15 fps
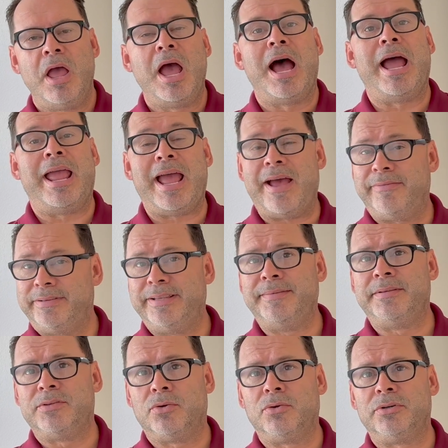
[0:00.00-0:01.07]
I have seen
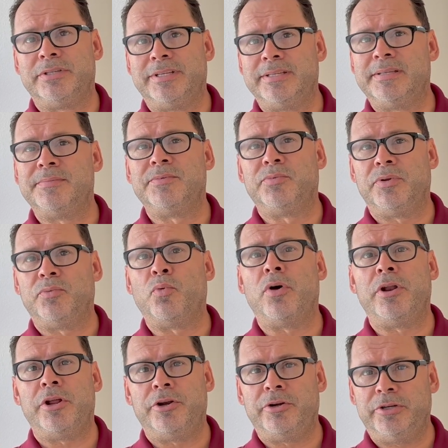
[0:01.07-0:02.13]
solar systems with
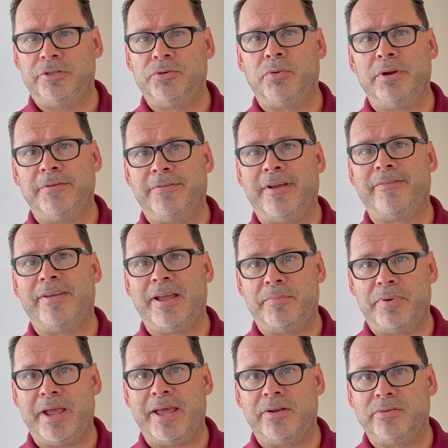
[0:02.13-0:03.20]
125 amp
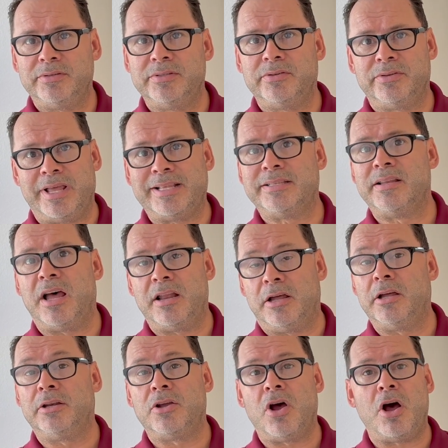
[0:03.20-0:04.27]
panels, so that's not
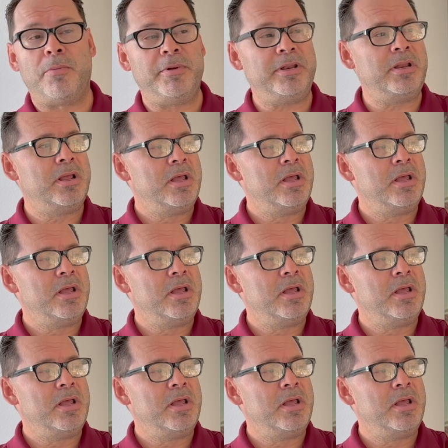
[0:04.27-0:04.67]
uncommon.